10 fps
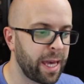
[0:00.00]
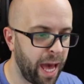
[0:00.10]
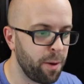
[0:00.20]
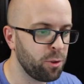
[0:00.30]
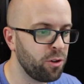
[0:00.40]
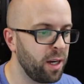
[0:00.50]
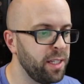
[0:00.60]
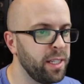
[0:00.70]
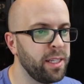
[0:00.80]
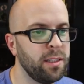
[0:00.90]
capture
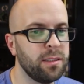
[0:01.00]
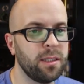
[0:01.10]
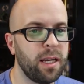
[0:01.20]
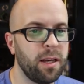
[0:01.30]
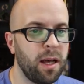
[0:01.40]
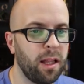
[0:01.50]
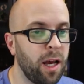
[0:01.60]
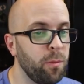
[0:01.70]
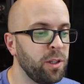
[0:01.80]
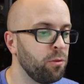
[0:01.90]
ideas,
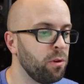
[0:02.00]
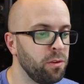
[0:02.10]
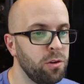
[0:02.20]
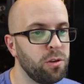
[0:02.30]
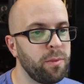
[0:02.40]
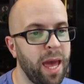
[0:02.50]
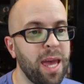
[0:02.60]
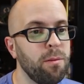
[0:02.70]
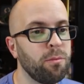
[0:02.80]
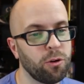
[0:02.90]
allow me to review them
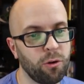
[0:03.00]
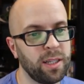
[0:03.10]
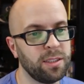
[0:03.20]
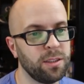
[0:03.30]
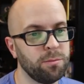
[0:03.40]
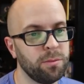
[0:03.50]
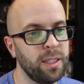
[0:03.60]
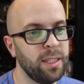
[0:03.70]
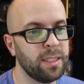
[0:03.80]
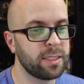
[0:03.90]
and progress them
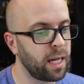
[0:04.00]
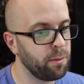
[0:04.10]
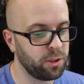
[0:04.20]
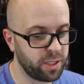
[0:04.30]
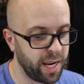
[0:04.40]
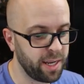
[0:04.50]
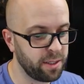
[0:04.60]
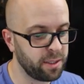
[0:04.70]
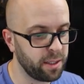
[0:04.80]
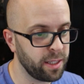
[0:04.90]

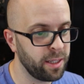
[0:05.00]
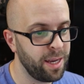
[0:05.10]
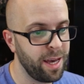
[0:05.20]
simultaneously.